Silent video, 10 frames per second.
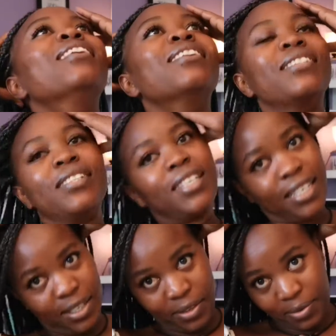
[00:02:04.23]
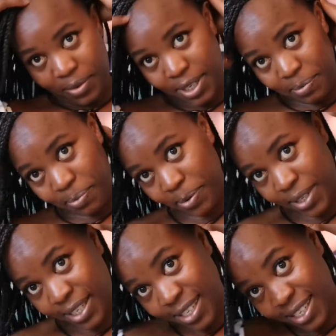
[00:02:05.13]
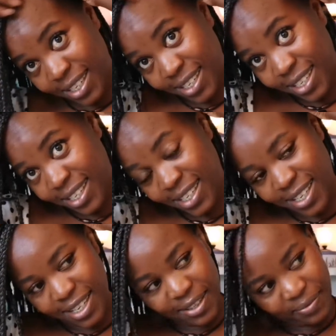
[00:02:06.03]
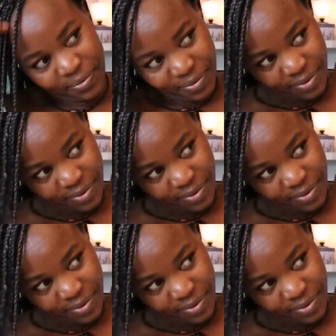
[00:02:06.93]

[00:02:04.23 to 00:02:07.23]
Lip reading: what you can do, you can put everything